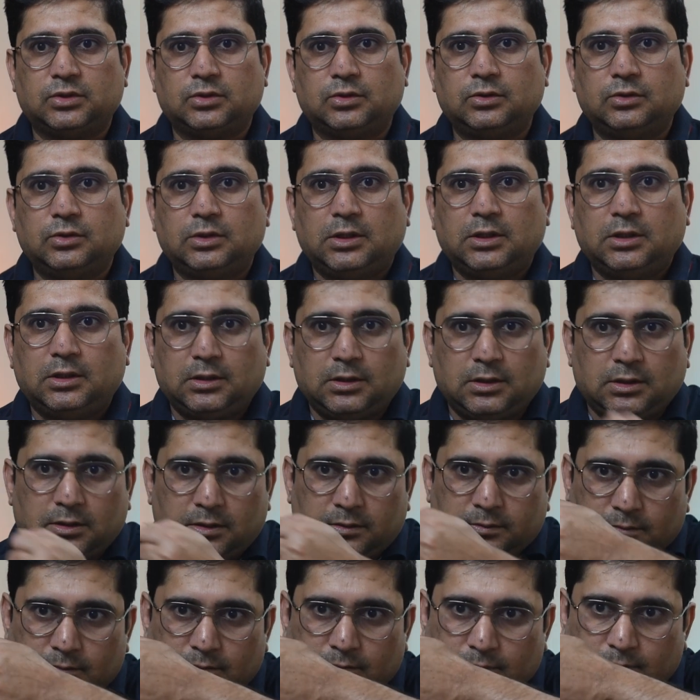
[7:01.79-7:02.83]
you know
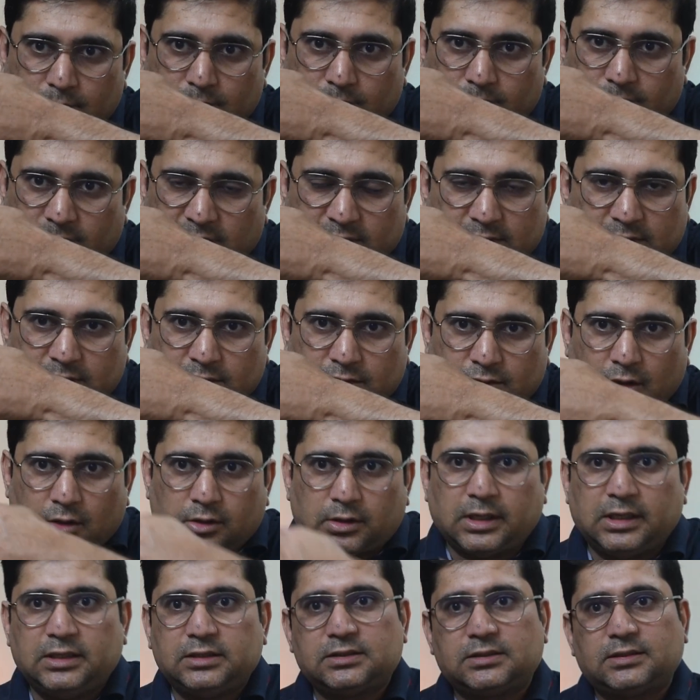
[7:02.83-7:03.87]
this has
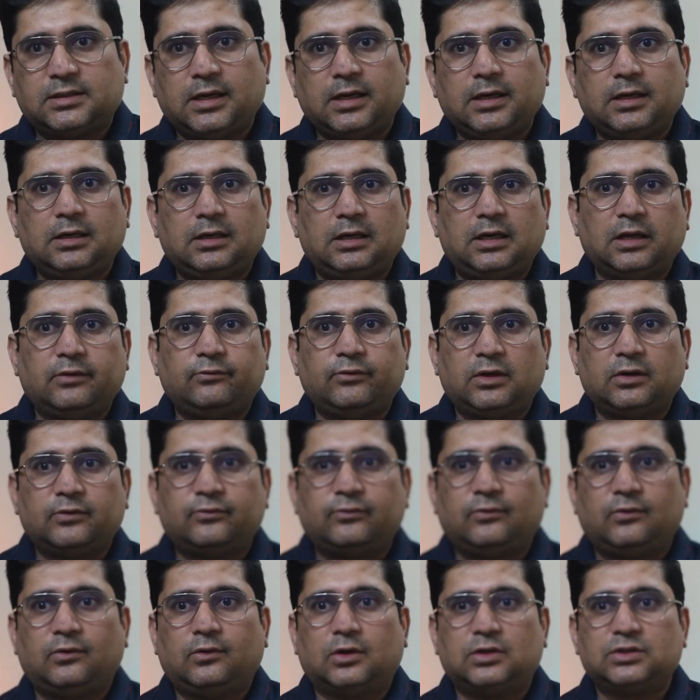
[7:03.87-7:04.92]
got insane level
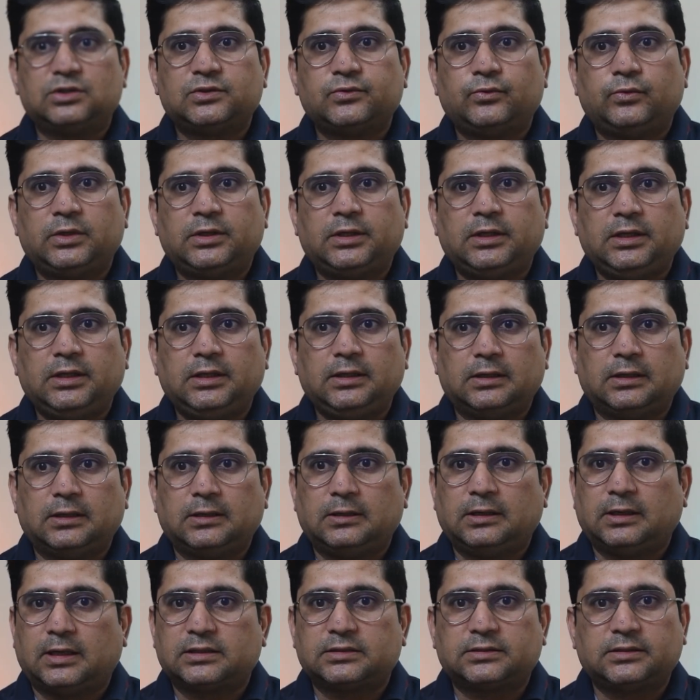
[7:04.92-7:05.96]
of longevity
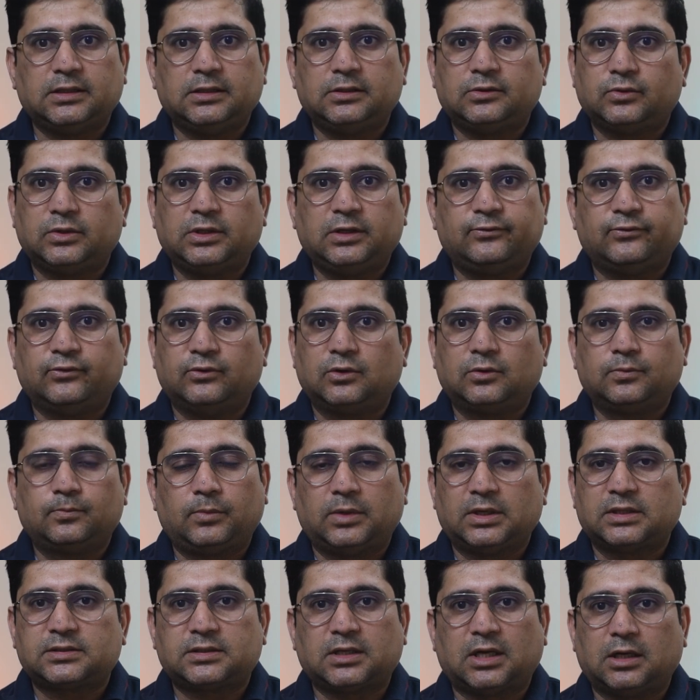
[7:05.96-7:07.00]
uh, lasting 24
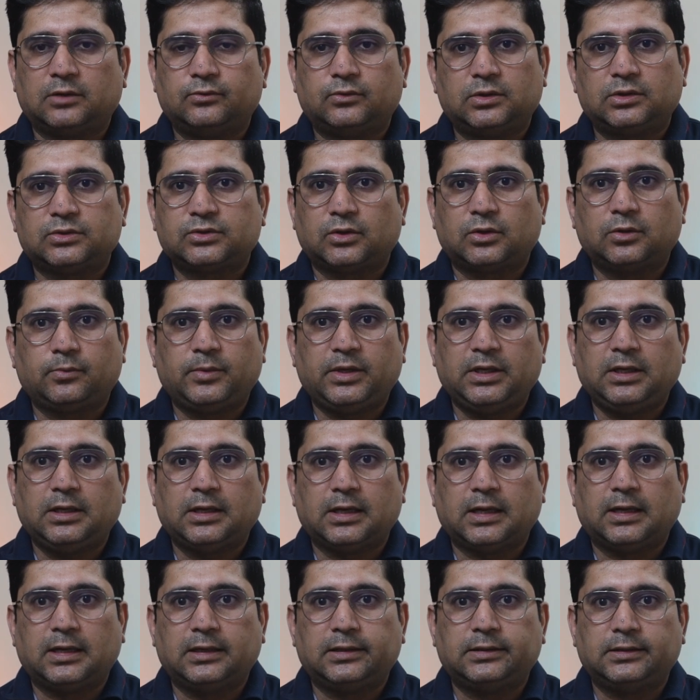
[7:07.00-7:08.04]
plus hours on me
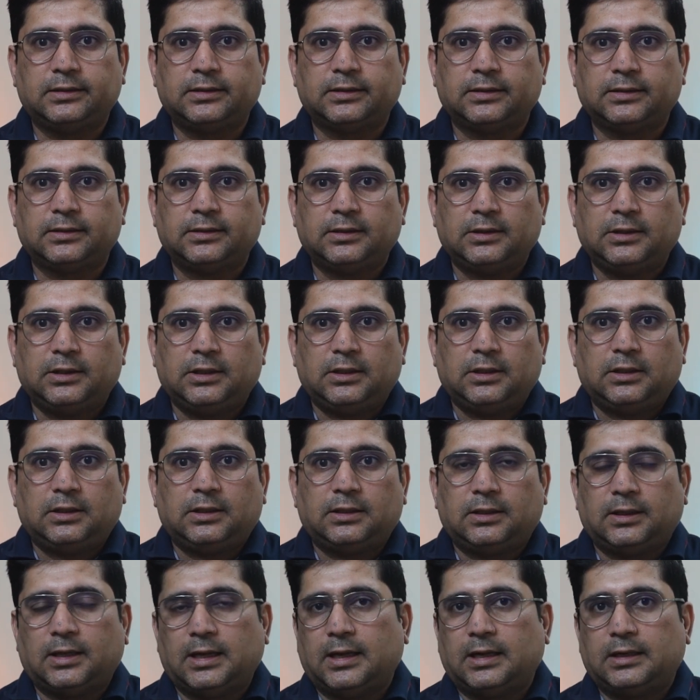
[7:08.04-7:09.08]
and uh,
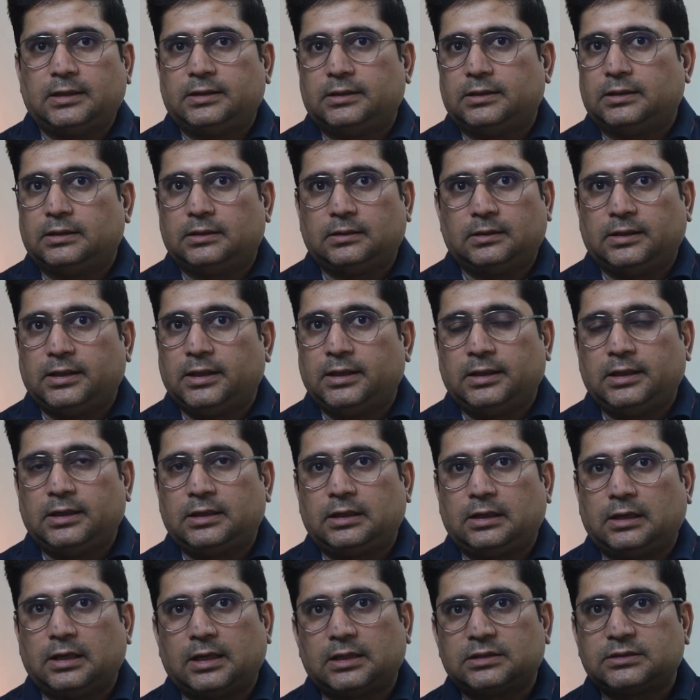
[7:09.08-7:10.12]
and uh, it,
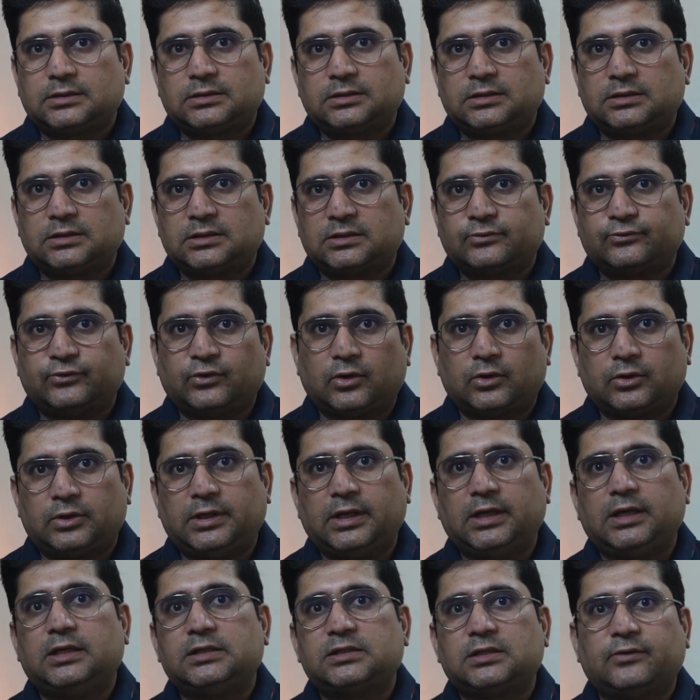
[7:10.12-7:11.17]
it lasts for
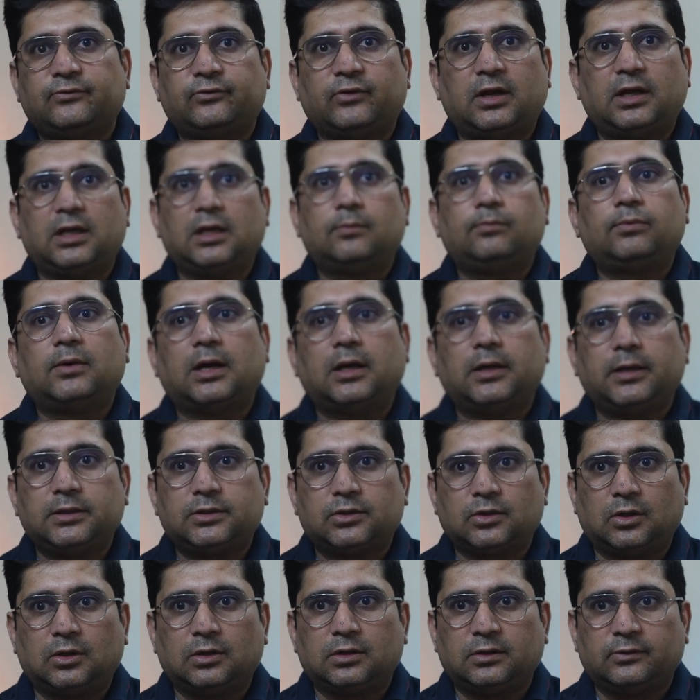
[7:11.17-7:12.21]
days if I apply
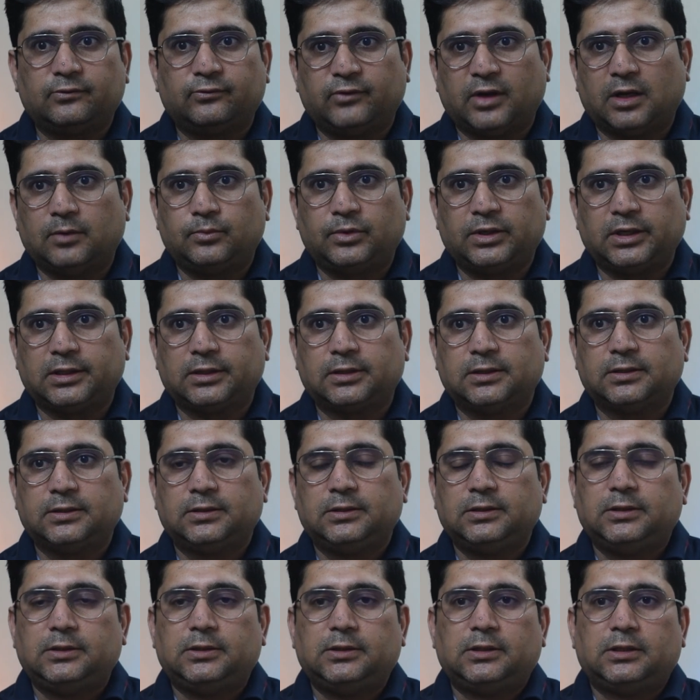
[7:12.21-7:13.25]
it on fabric
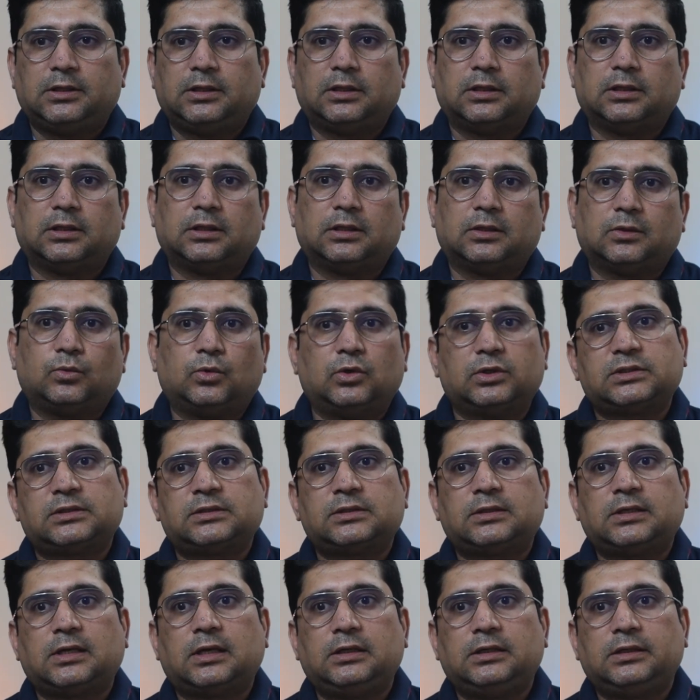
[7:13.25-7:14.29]
uh,
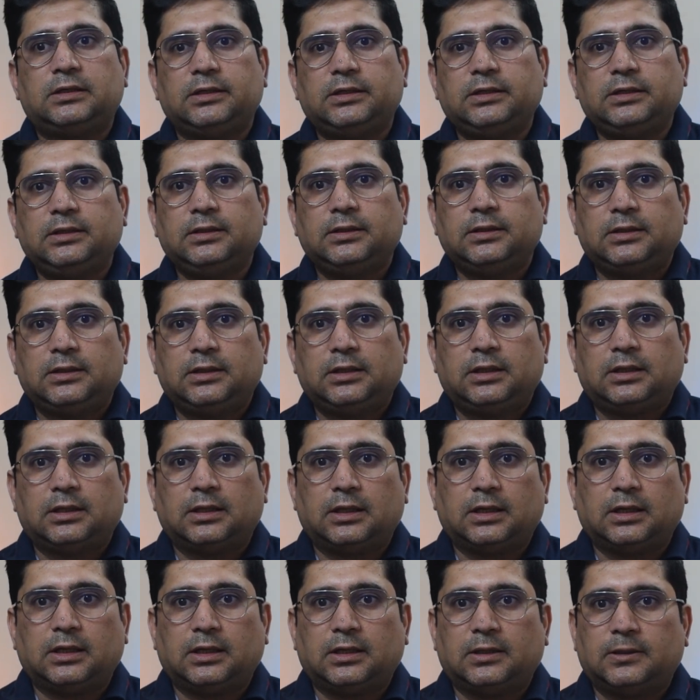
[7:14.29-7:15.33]
versatility,
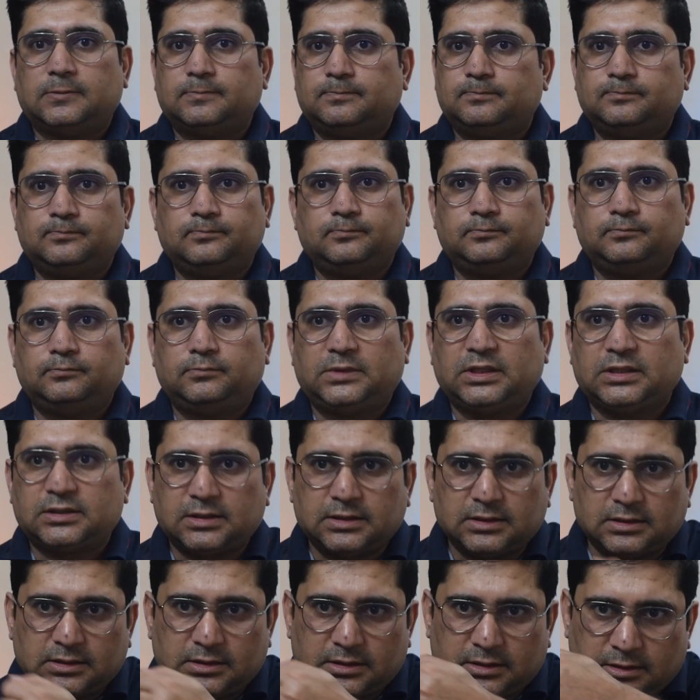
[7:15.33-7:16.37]
uh, this
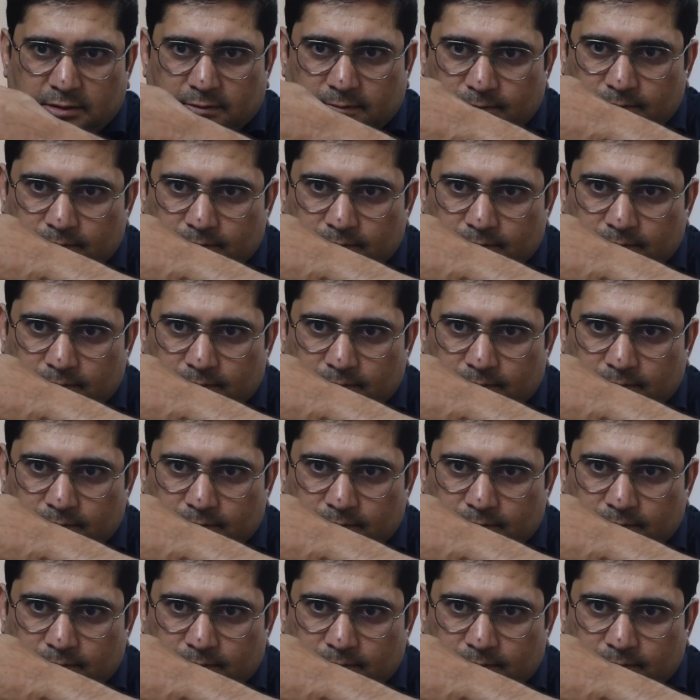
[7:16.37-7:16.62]
is